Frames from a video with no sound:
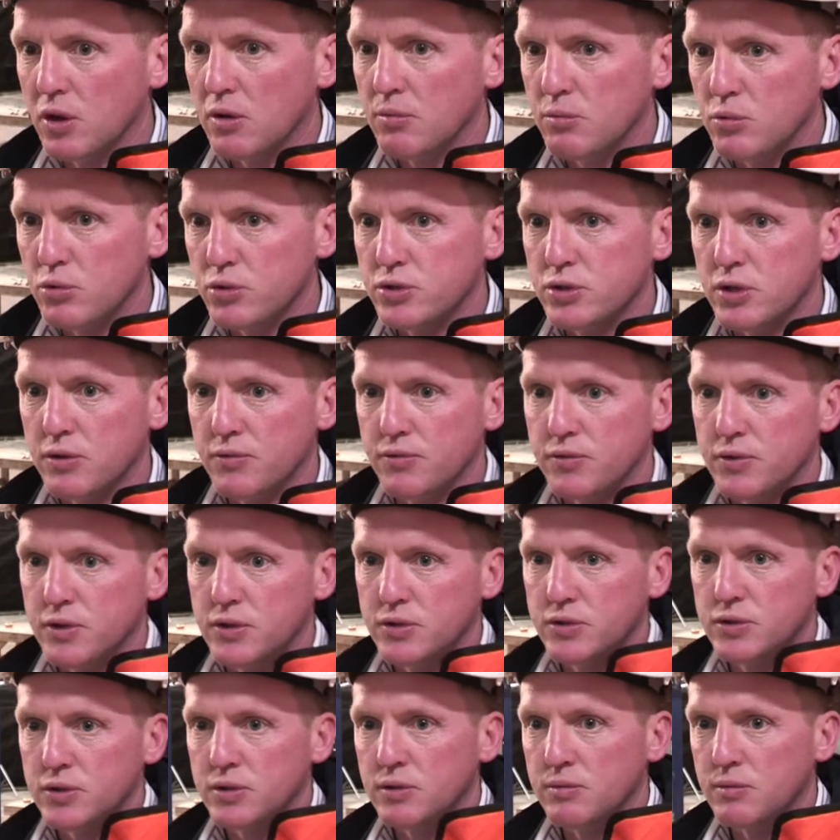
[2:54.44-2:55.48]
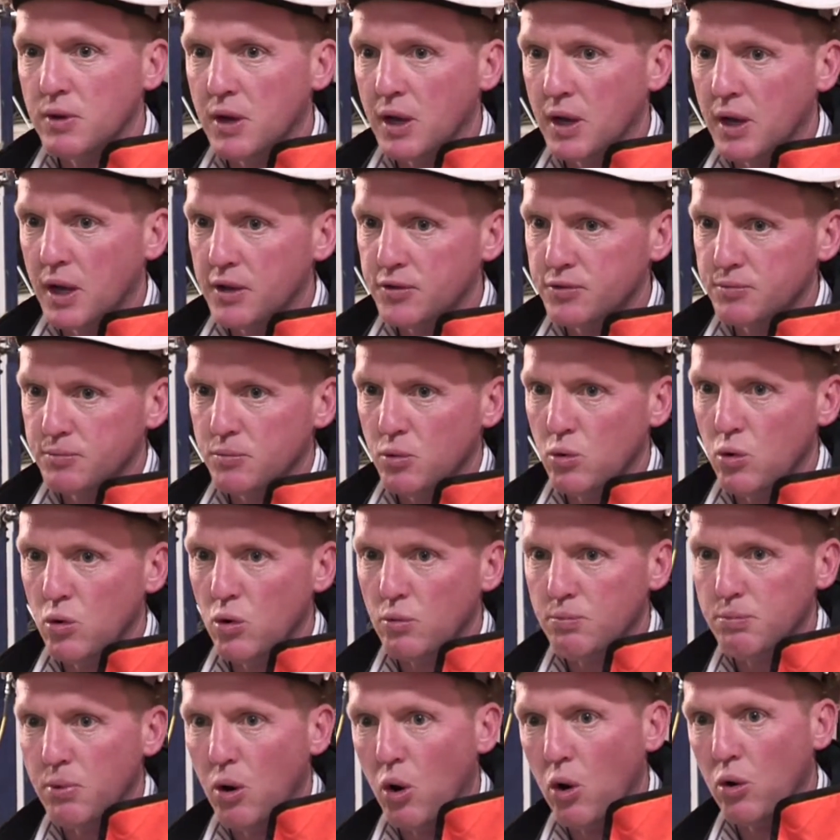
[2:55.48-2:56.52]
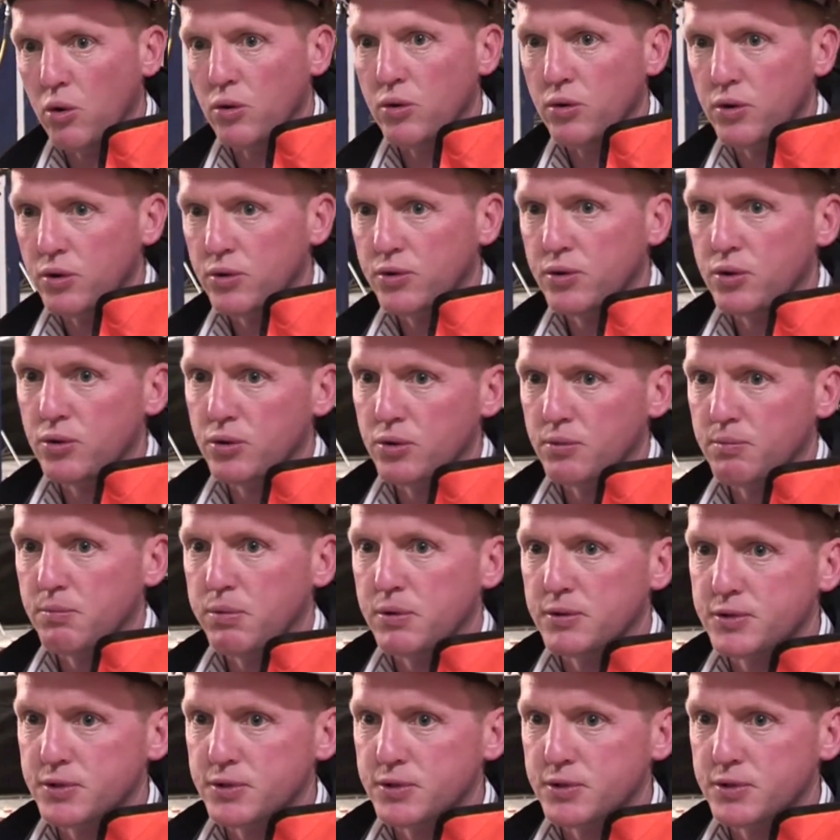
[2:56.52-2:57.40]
a lot more stiffness and has more bond to the